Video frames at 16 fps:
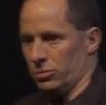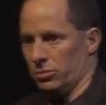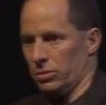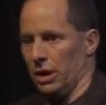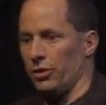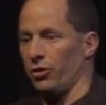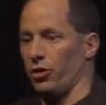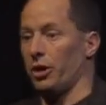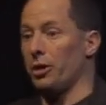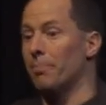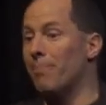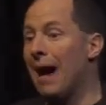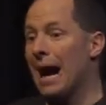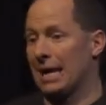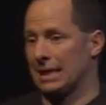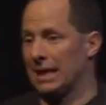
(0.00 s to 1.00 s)
And they're going to
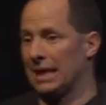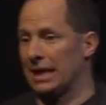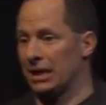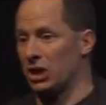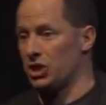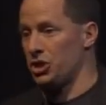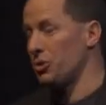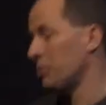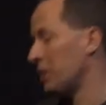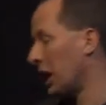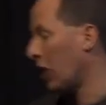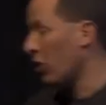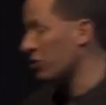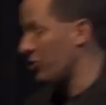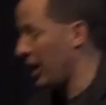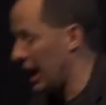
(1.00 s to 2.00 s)
mock, can I kiss you? Can I
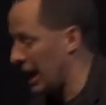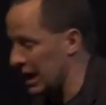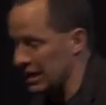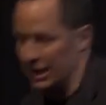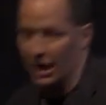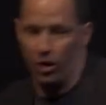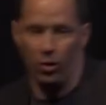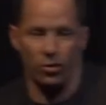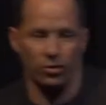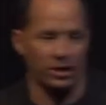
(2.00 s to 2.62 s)
hold your hand? Can I hold